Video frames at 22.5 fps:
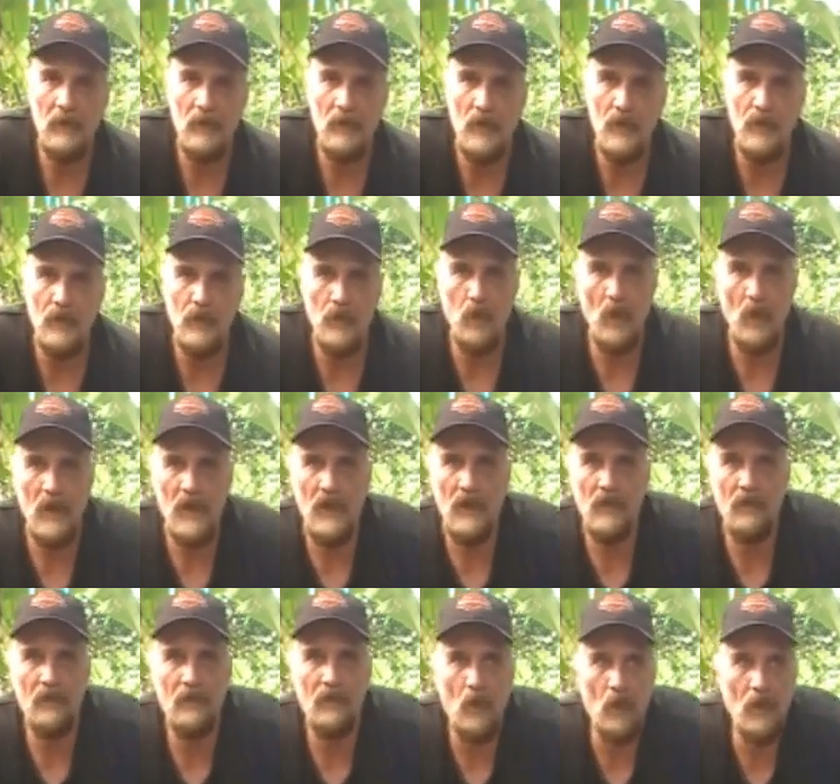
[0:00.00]
it's the
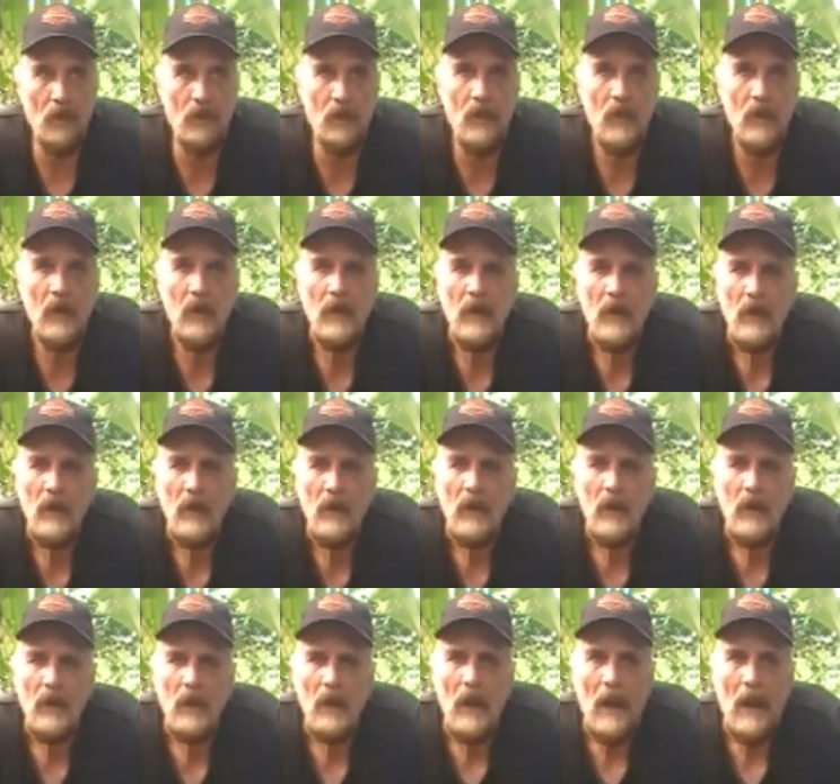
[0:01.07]
24th.
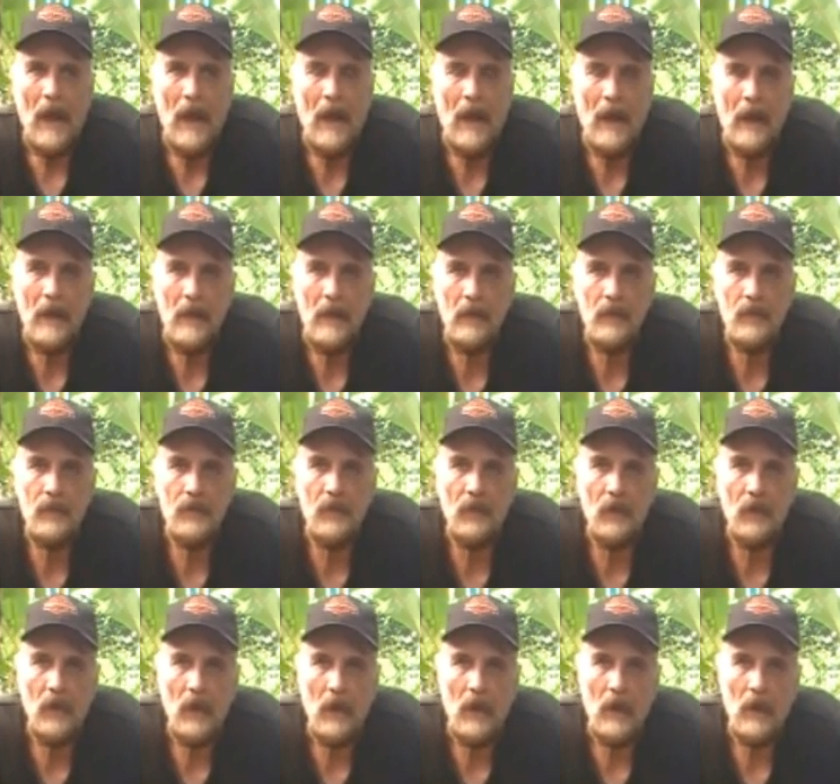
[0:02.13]
And
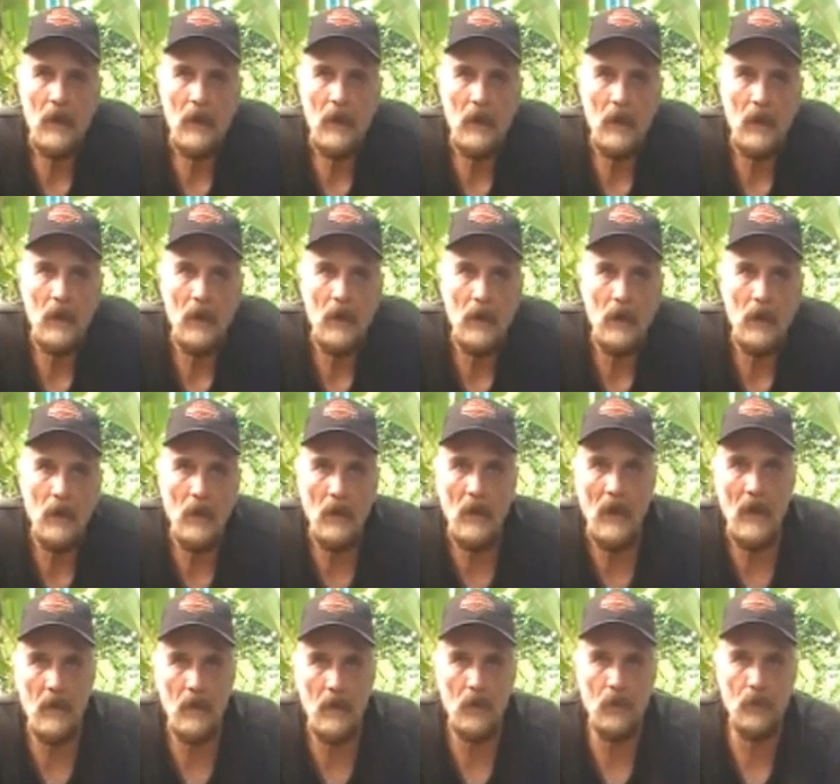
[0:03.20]

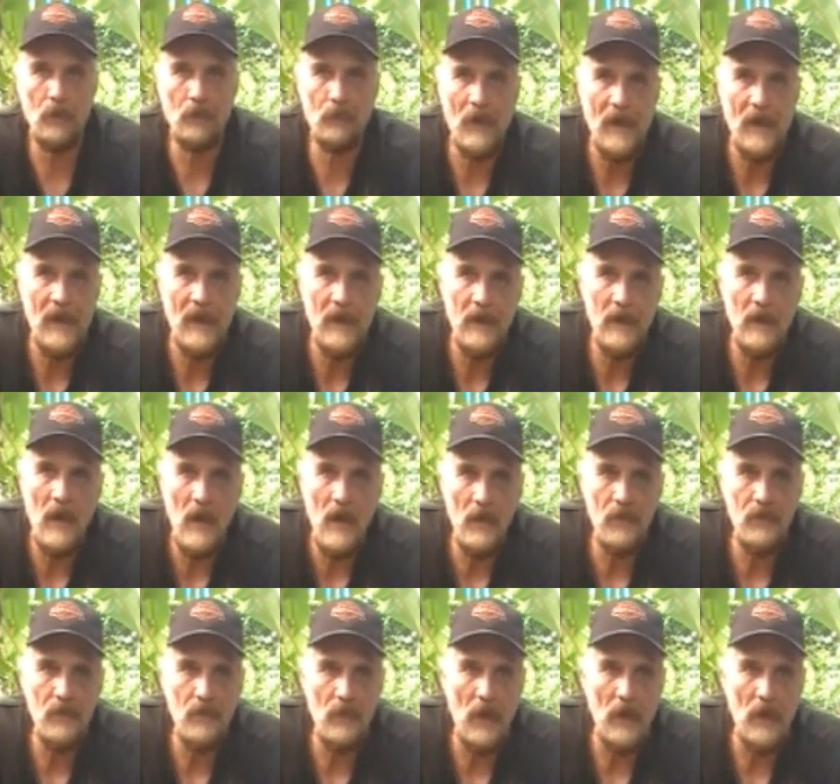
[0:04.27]
had a good rain
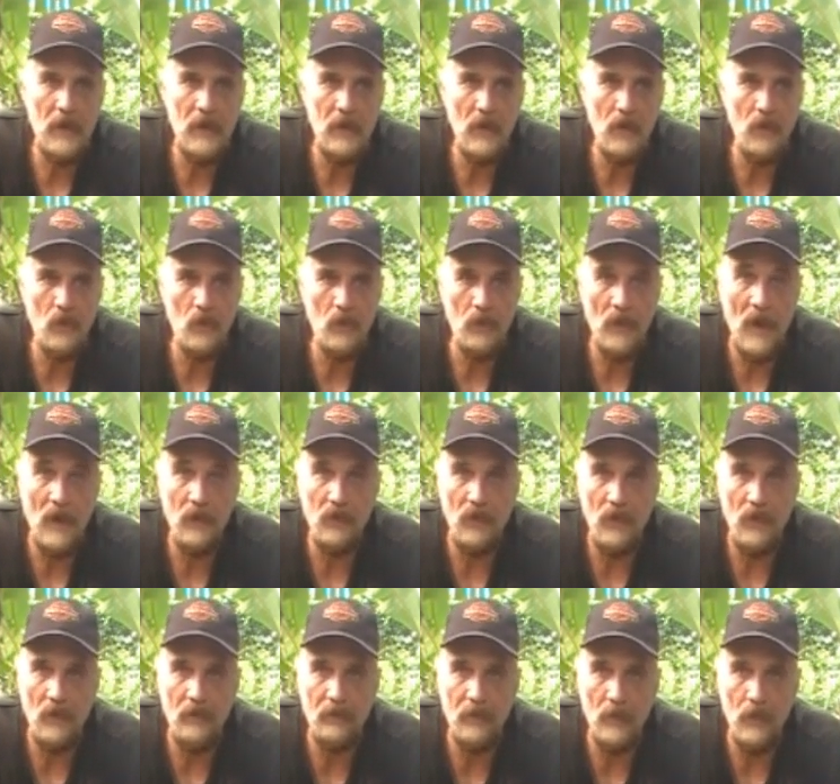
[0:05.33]
last night. This was actually
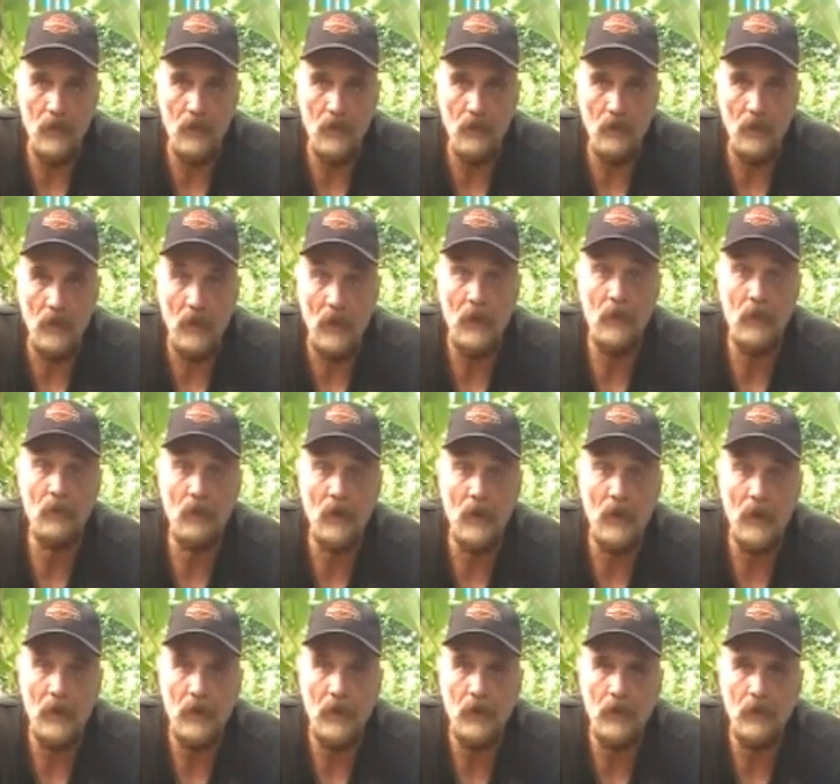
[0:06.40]
the first really
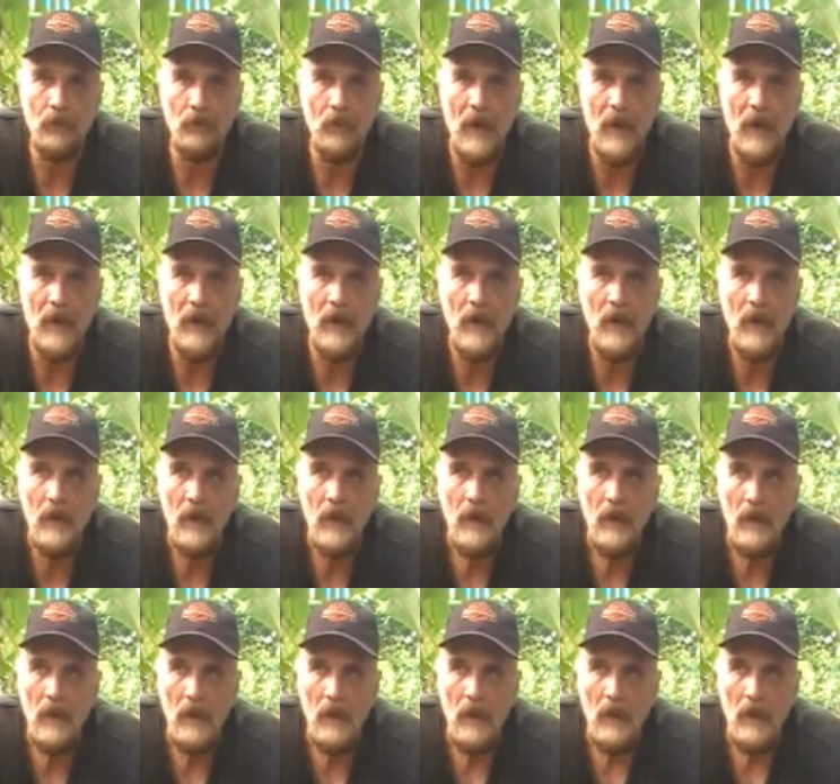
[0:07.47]
good rain.
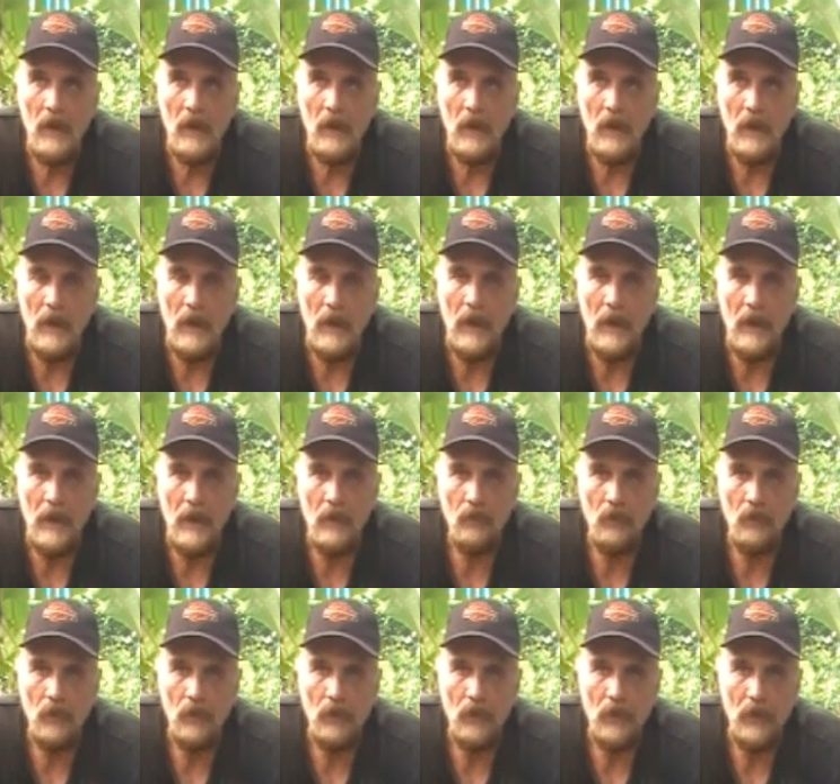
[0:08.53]
And it
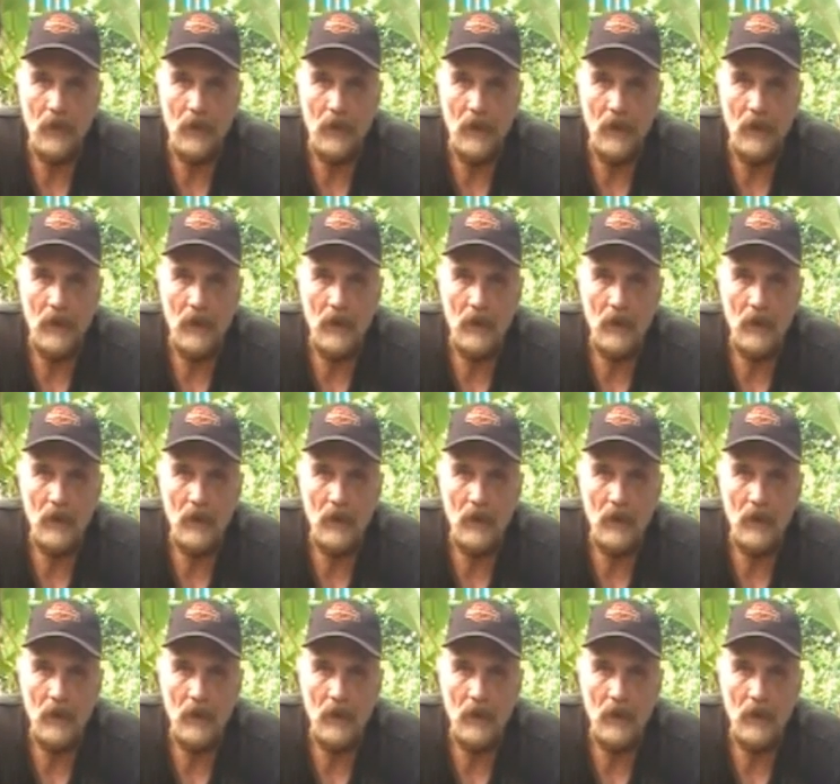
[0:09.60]
really, it